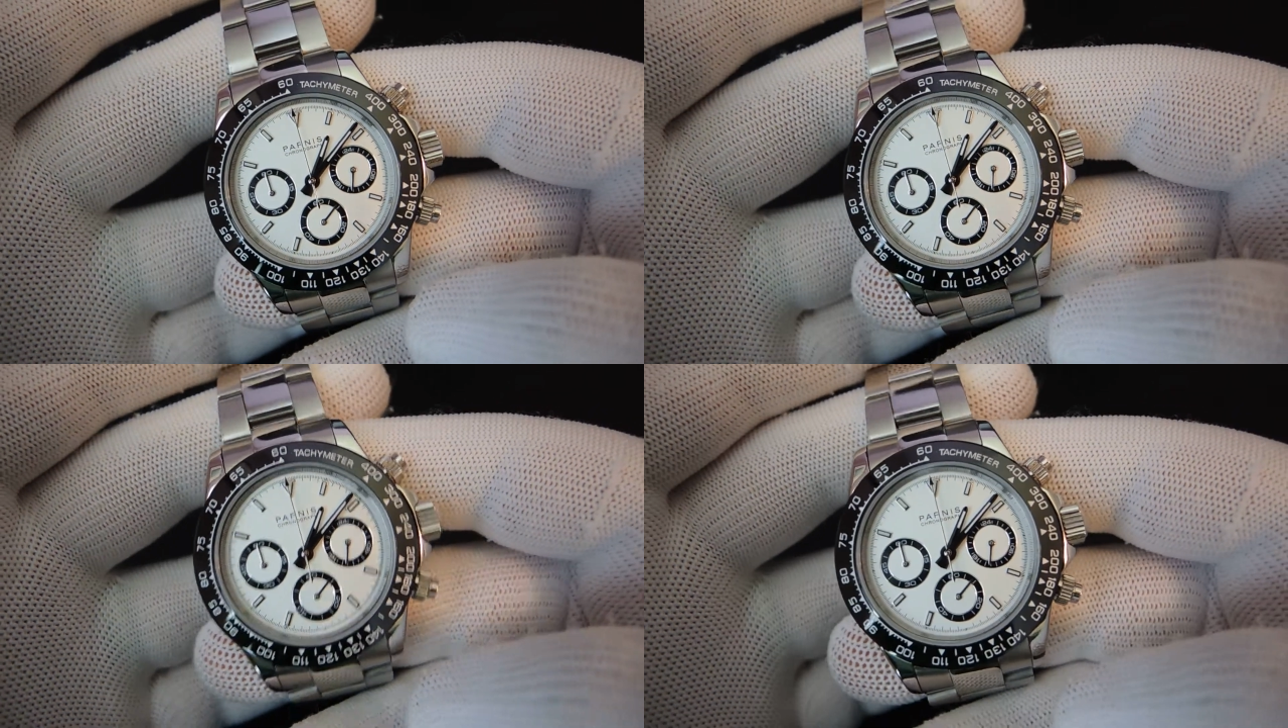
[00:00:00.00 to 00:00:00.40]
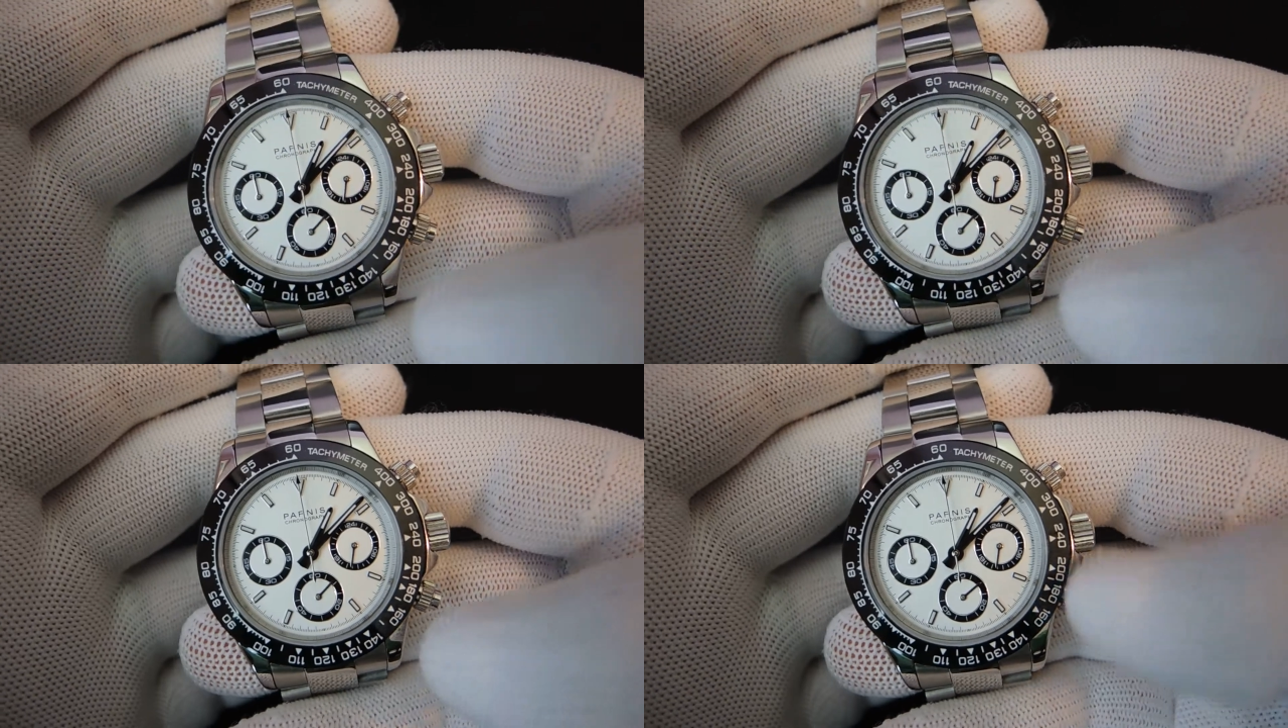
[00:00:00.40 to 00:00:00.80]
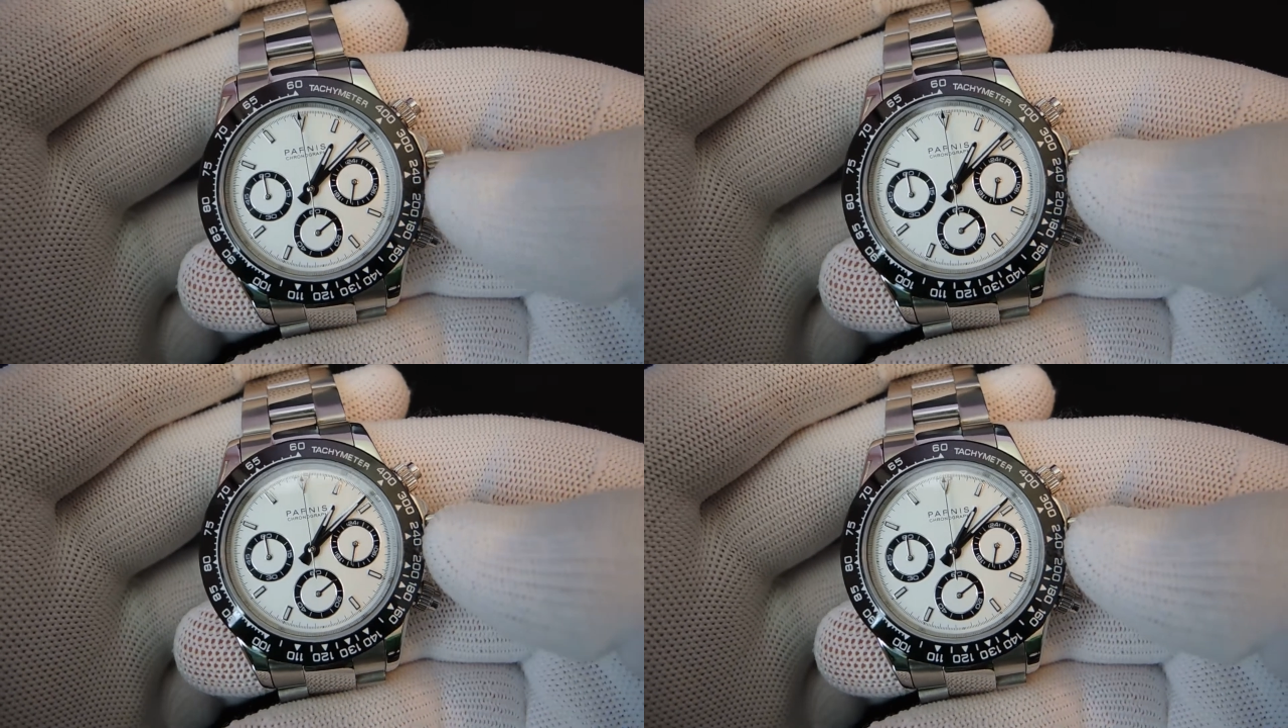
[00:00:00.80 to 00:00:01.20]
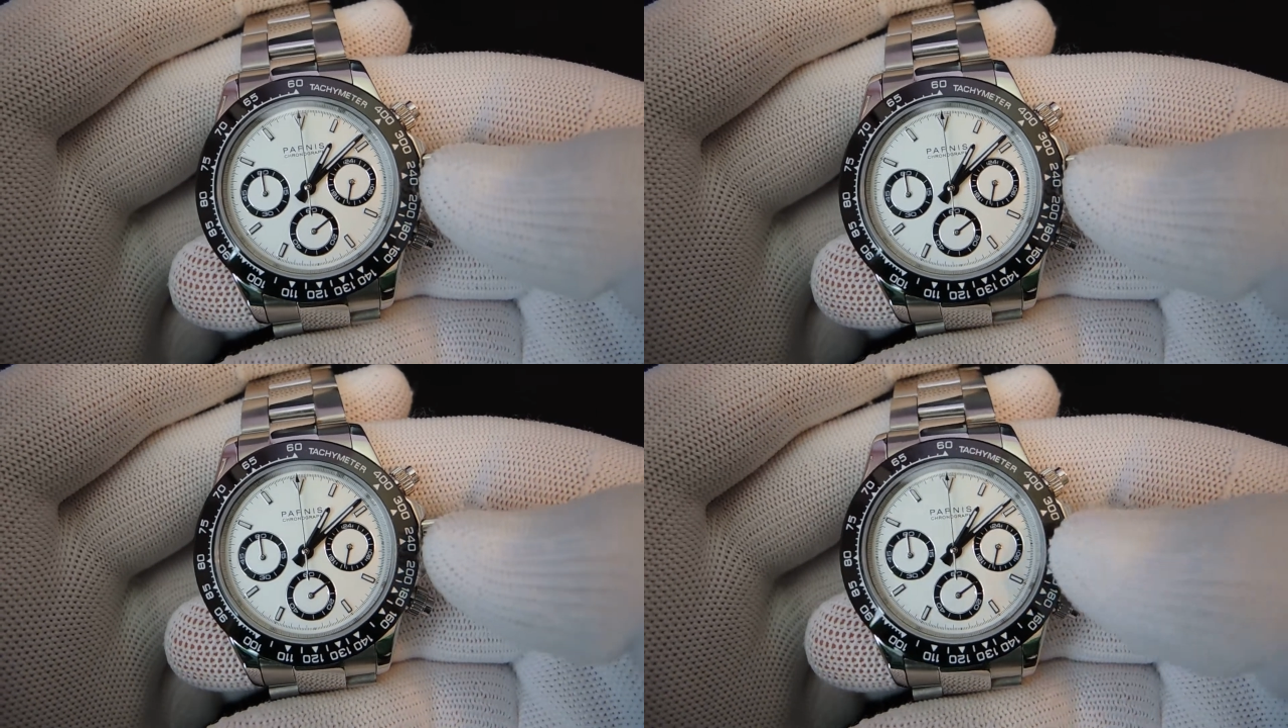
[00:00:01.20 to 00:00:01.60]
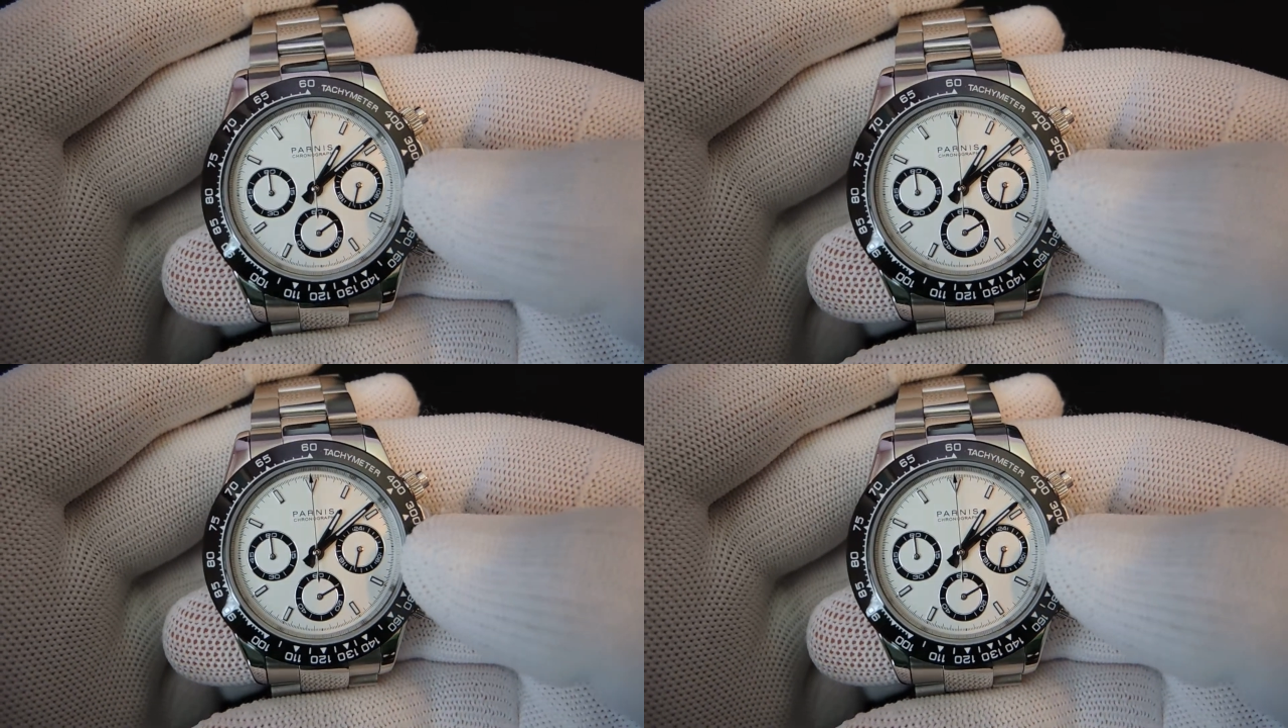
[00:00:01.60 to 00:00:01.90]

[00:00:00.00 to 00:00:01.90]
I think, maybe a little bit less.